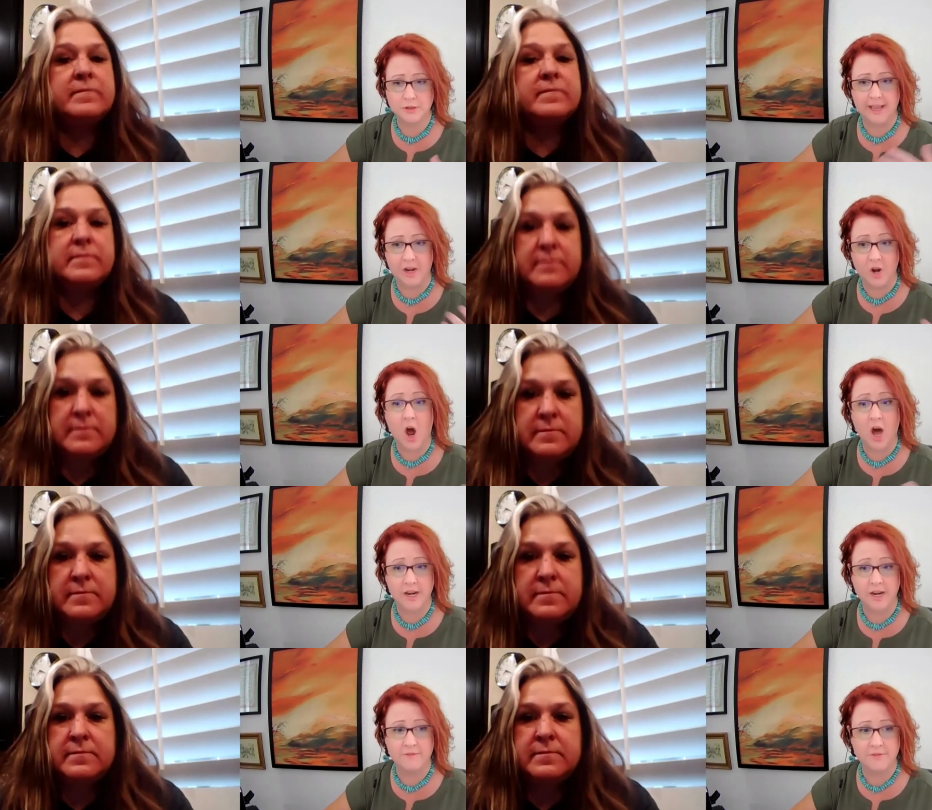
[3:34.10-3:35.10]
Speaker 1: You'll do like an
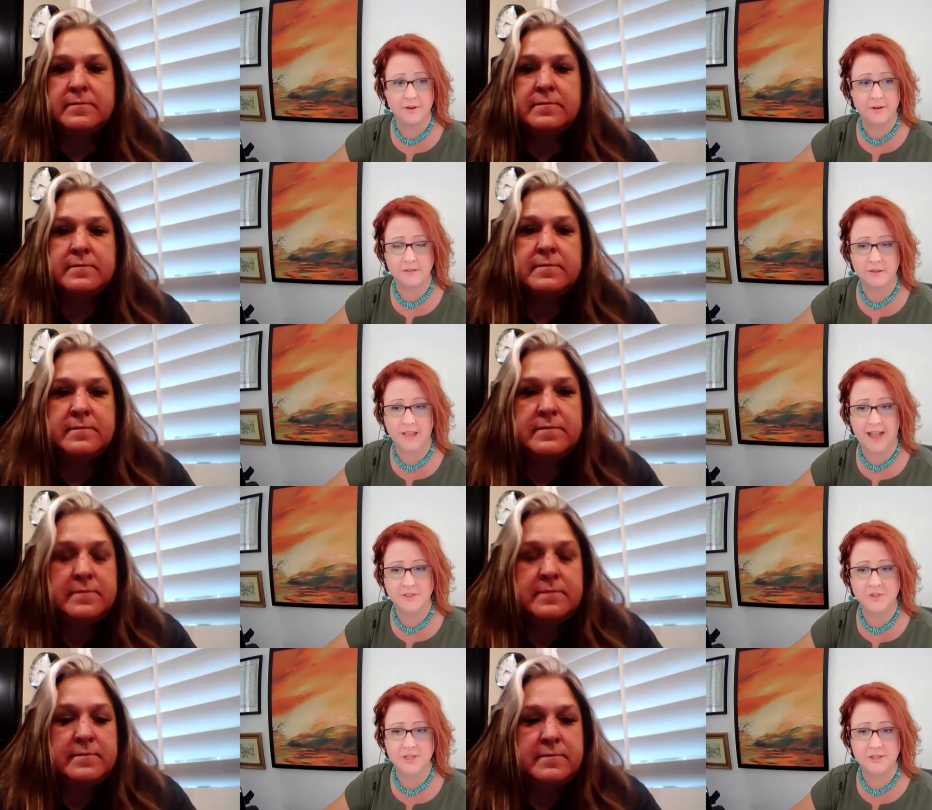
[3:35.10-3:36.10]
audit of their
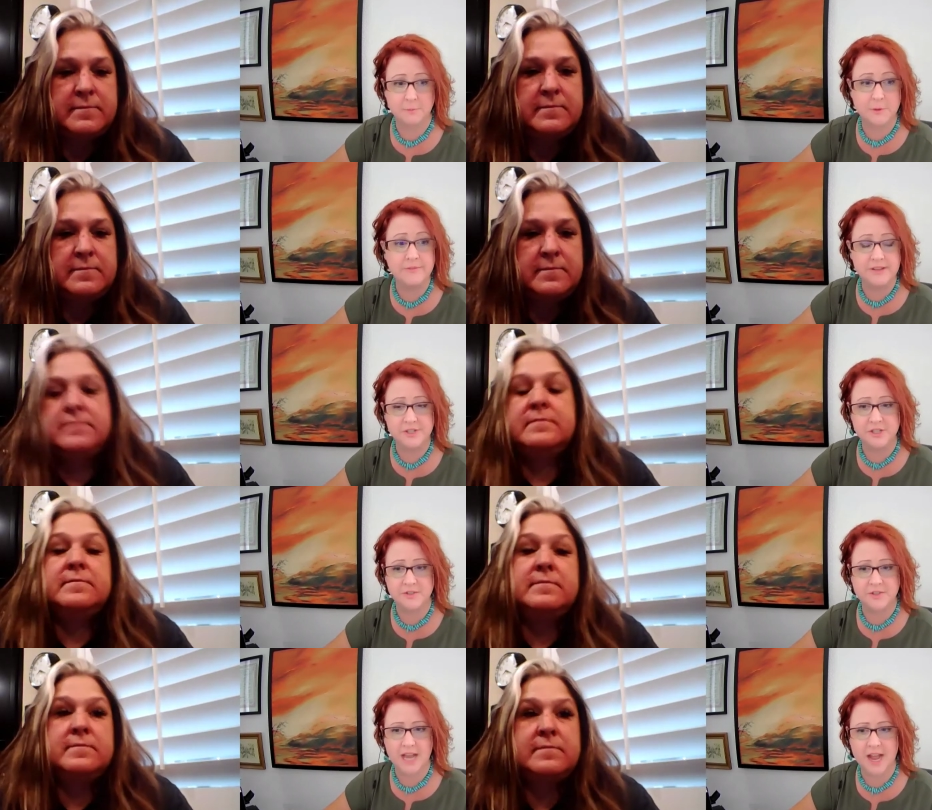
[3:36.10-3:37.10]
their last year,
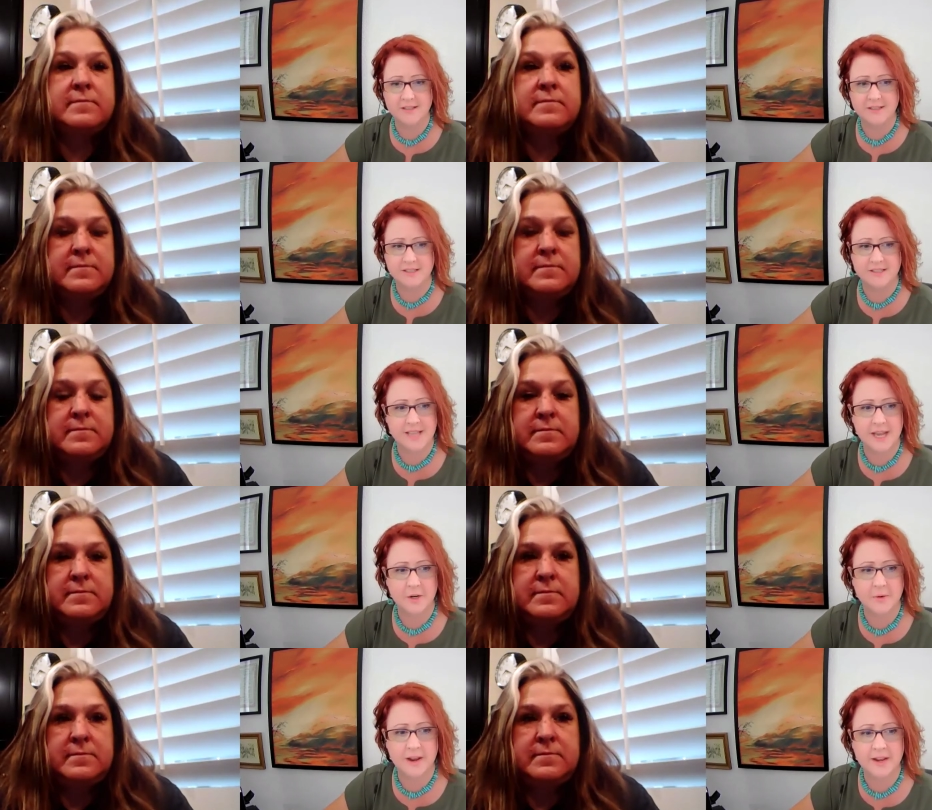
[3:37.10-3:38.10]
previous year's taxes.
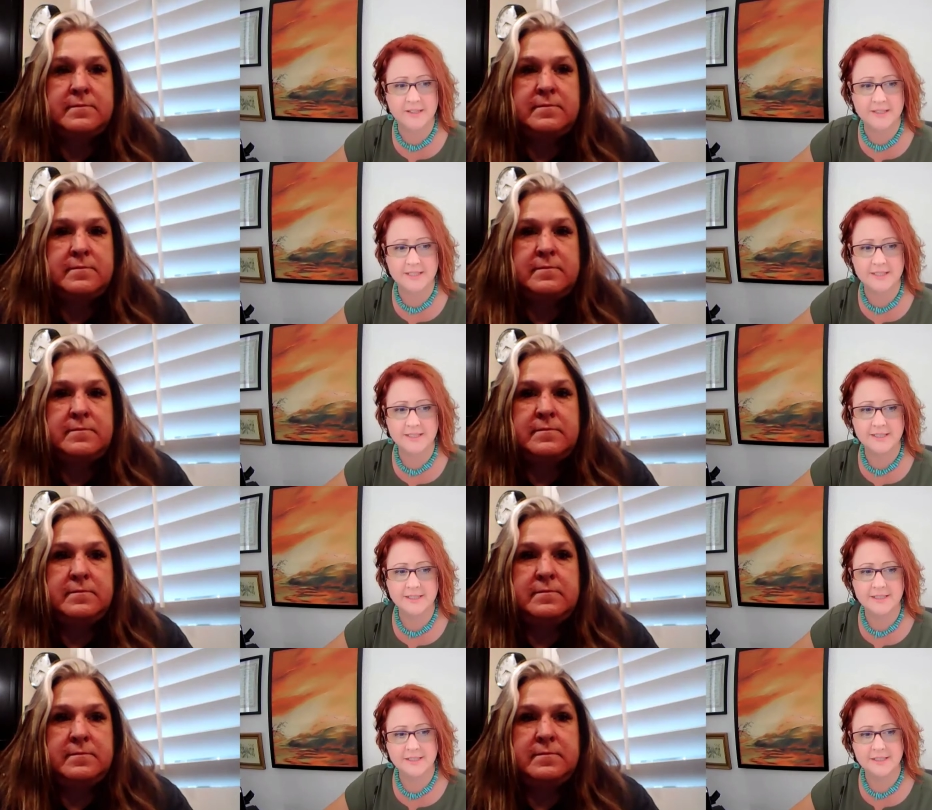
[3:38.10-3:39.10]
Is that correct?
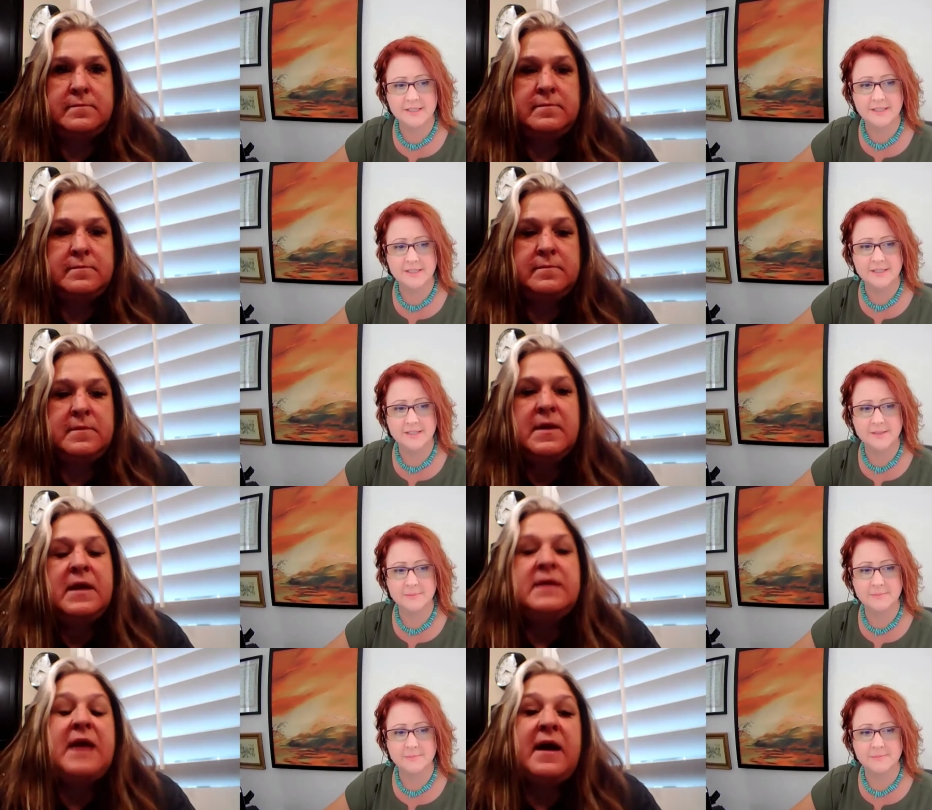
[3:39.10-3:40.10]

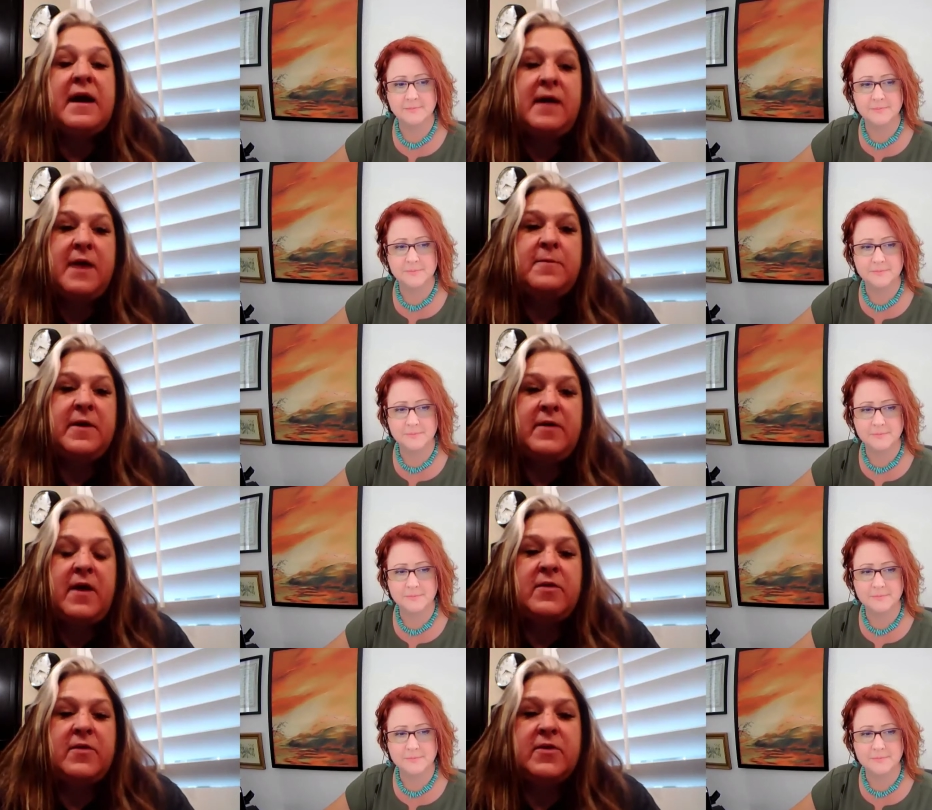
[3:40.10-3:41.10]
Speaker 2: Yeah, I will.
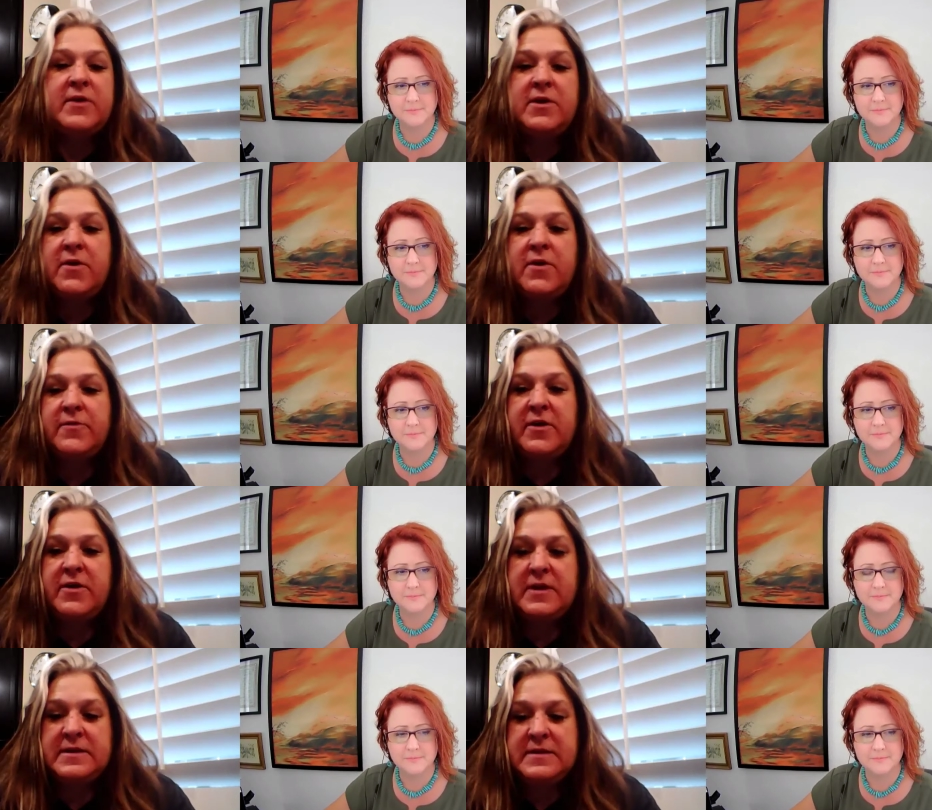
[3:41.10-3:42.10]
I'll look it over
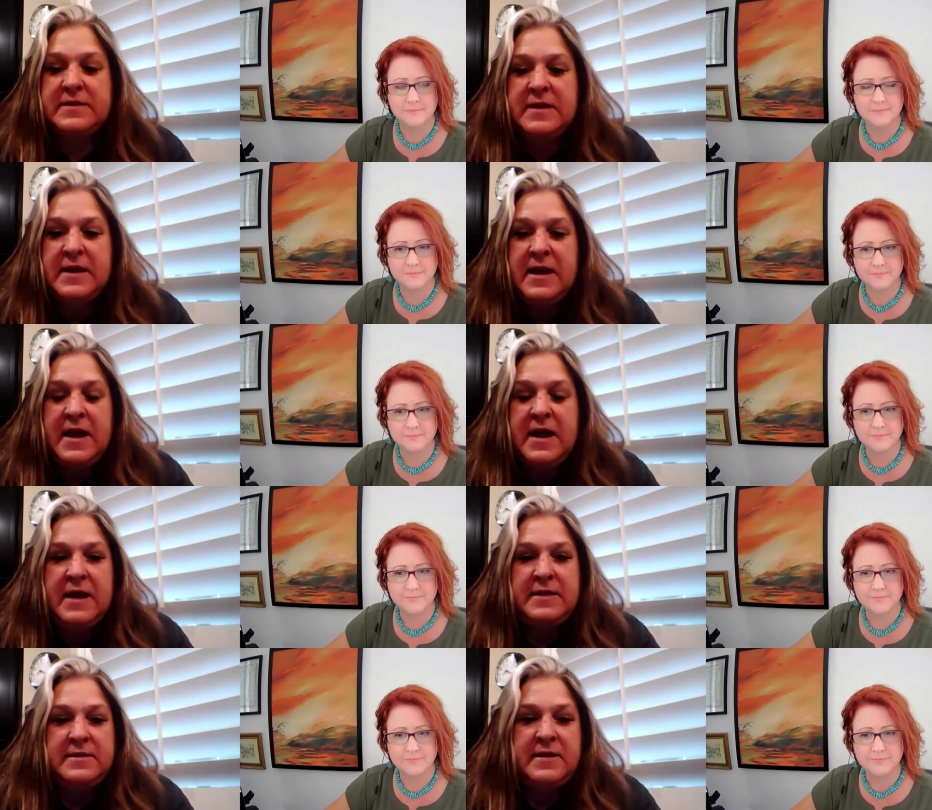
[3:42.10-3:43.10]
and
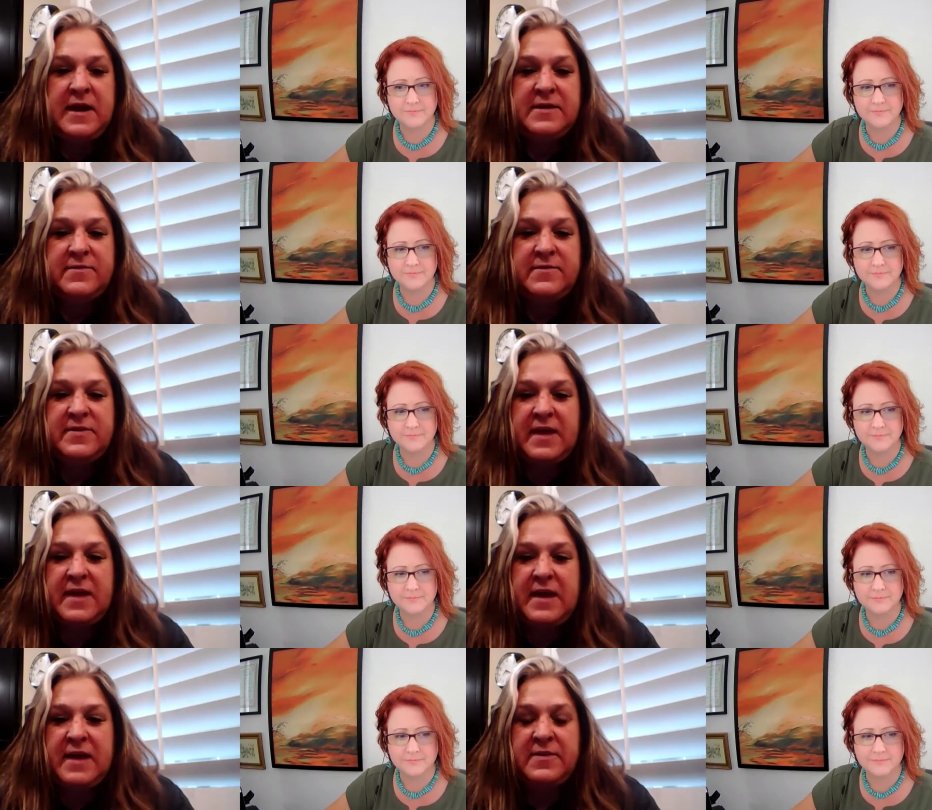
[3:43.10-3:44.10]
and kind of say,
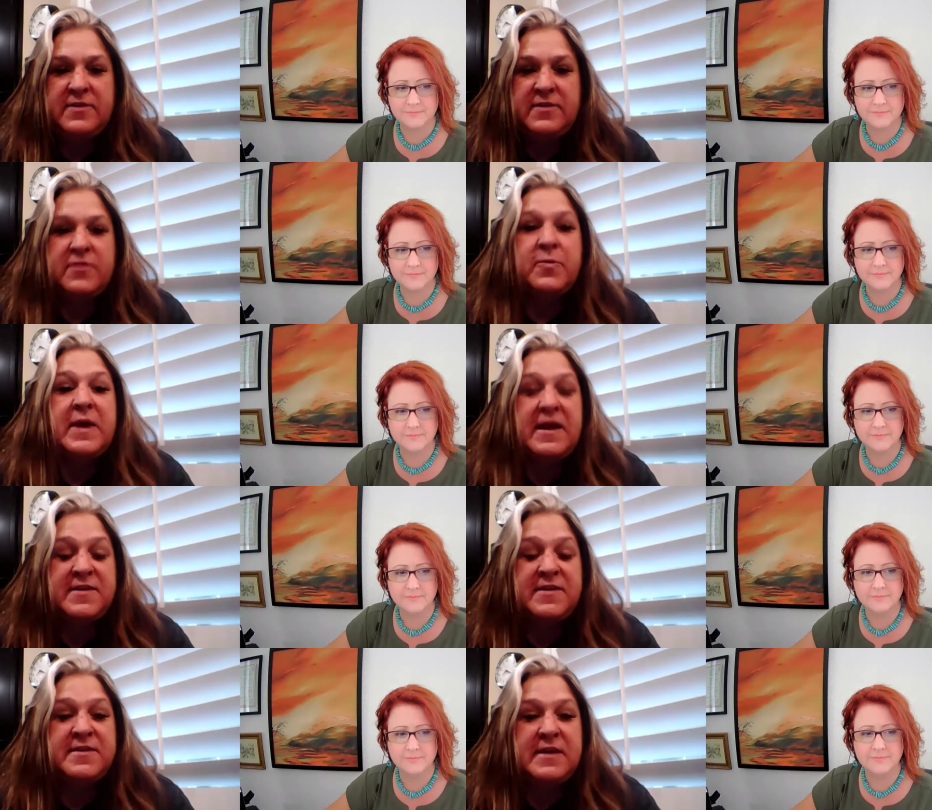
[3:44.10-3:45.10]
hey, this is what I
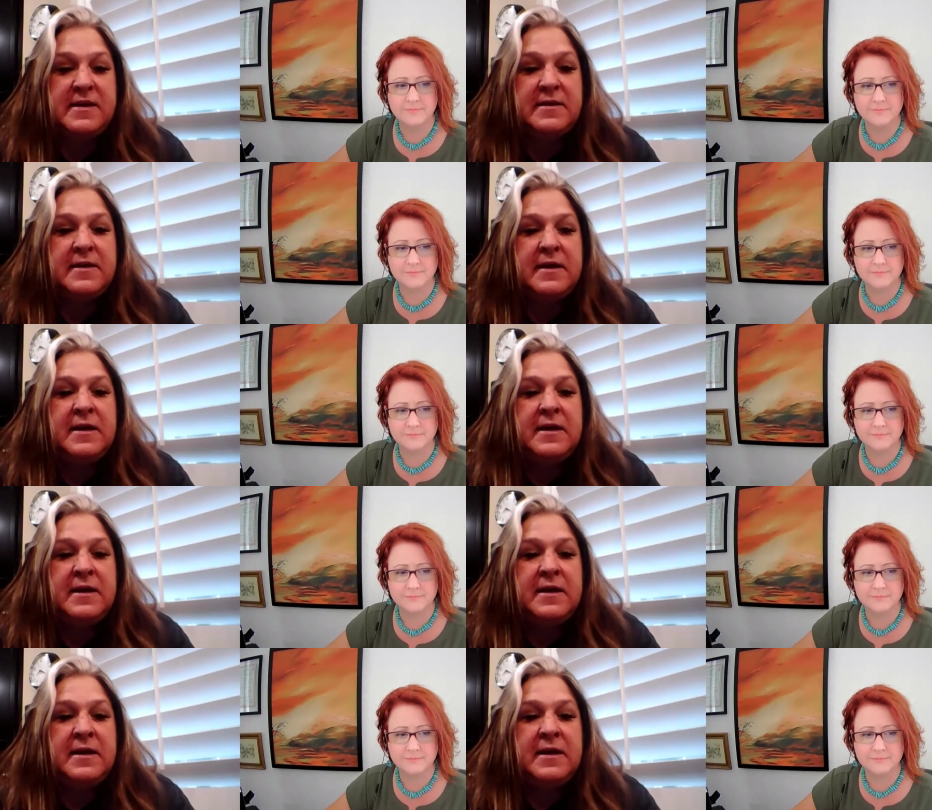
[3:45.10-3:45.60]
see